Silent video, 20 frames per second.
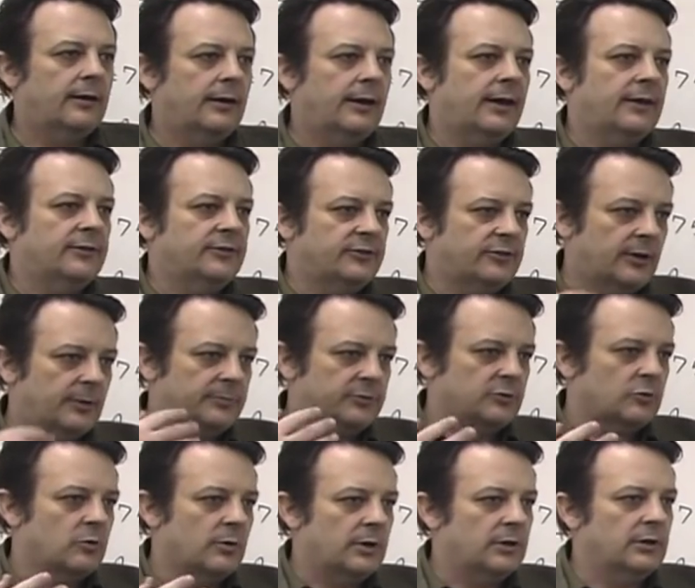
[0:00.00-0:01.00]
and
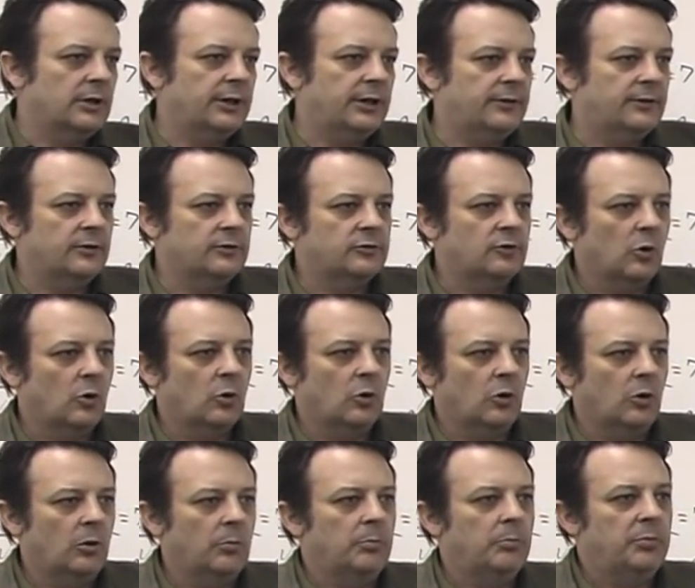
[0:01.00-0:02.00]
subsequently the
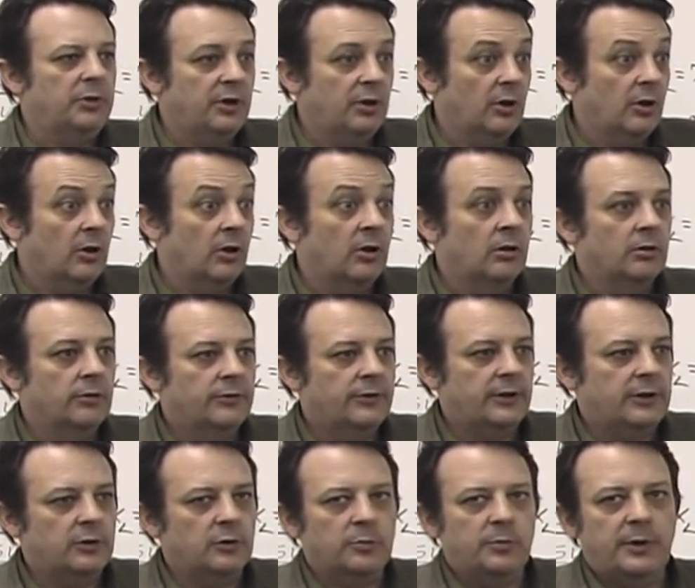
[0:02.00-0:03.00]
total bill that
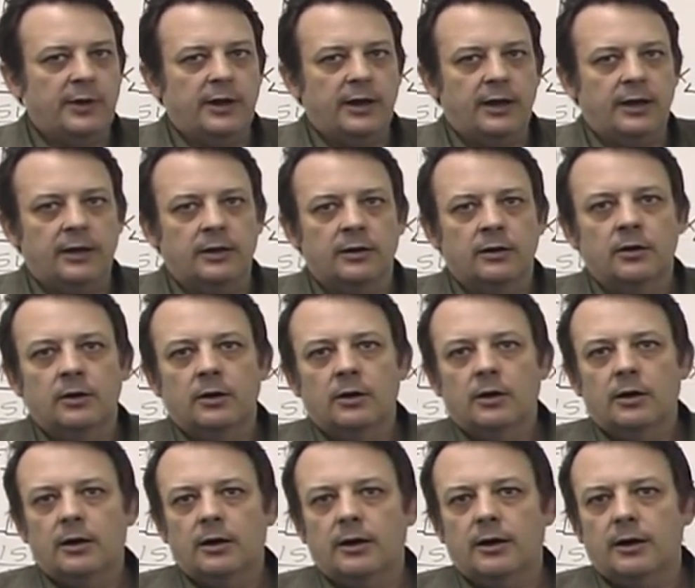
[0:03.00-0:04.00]
you're paying
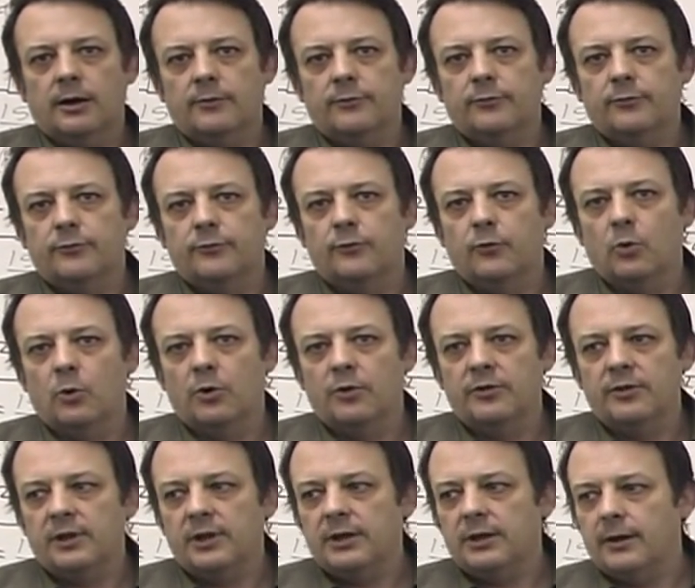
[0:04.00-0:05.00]
for
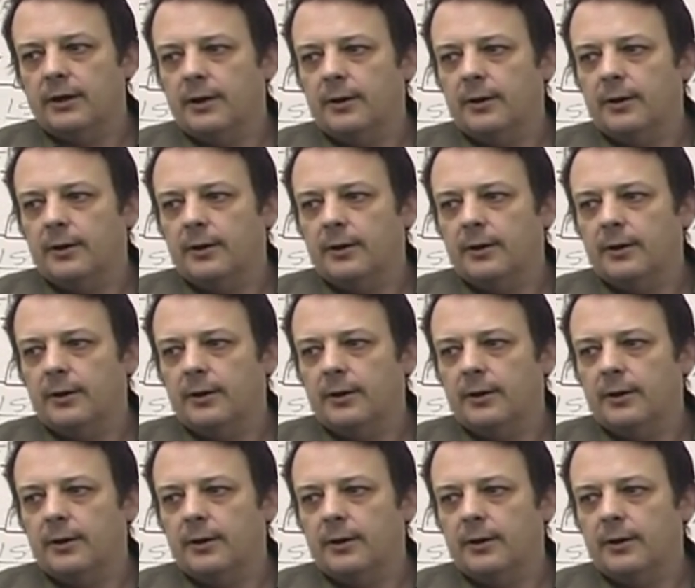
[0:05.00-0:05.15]
the